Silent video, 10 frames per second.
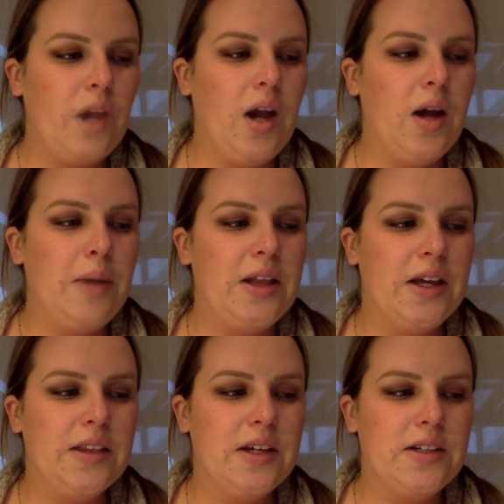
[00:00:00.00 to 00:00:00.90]
I
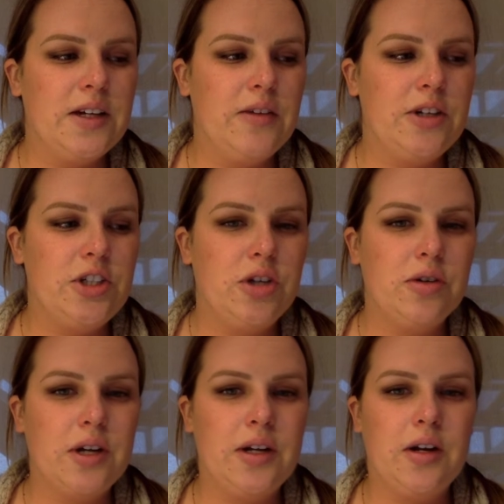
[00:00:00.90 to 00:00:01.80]
like the idea of a
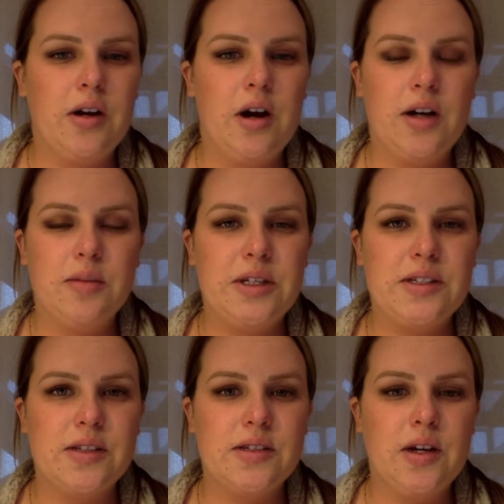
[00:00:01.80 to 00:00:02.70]
token economy
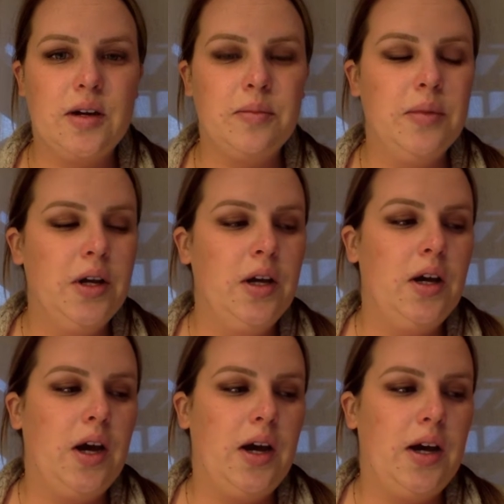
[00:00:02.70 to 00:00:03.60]
system.
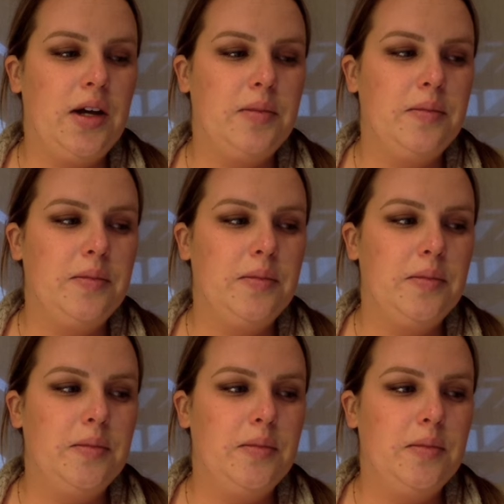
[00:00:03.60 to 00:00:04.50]

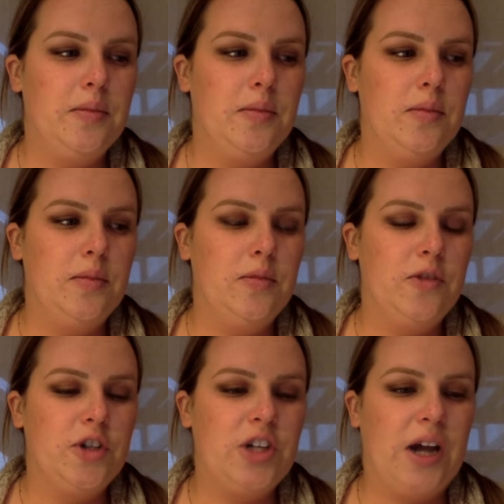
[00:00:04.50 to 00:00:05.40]

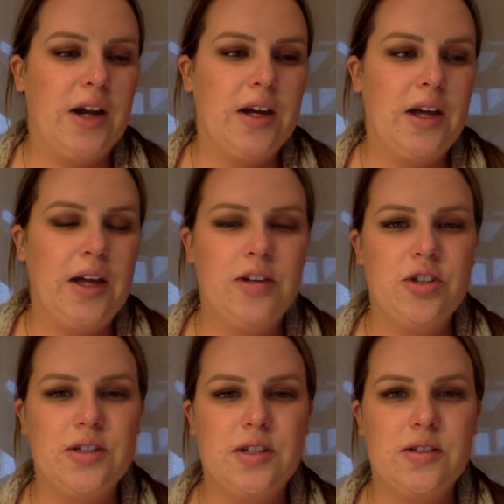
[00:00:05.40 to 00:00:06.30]
For Jack, again,
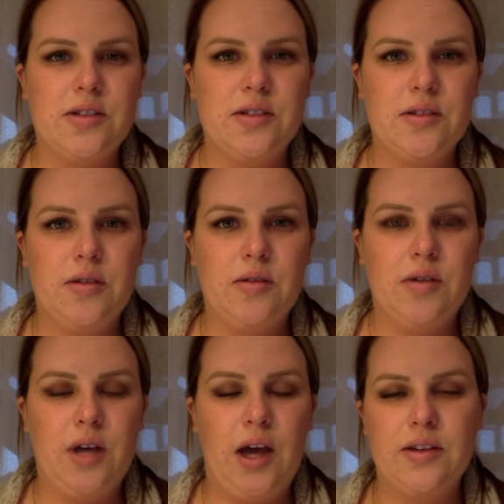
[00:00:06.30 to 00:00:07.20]
just
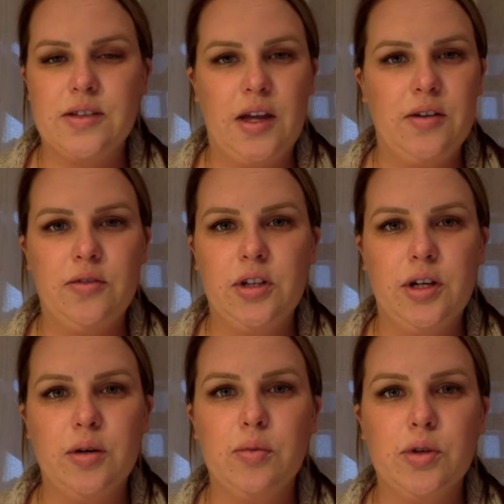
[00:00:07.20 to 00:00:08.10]
has kind of
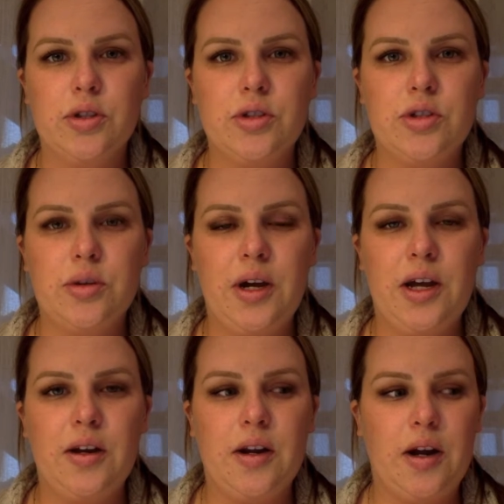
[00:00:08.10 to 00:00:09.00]
clear rules to
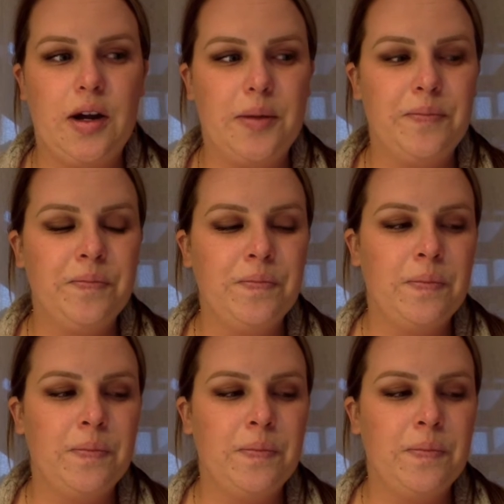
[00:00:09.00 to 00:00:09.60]
it, and